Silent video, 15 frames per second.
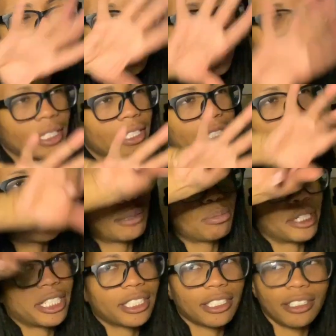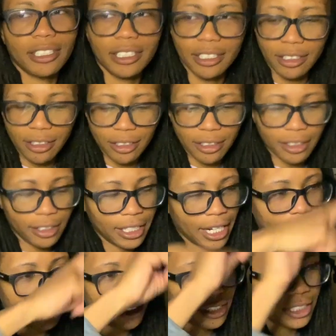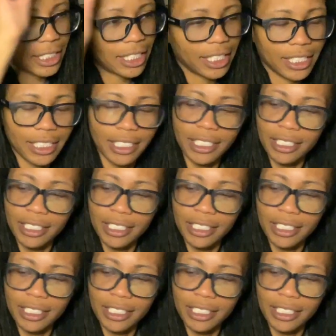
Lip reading: with spikes on all outer sides,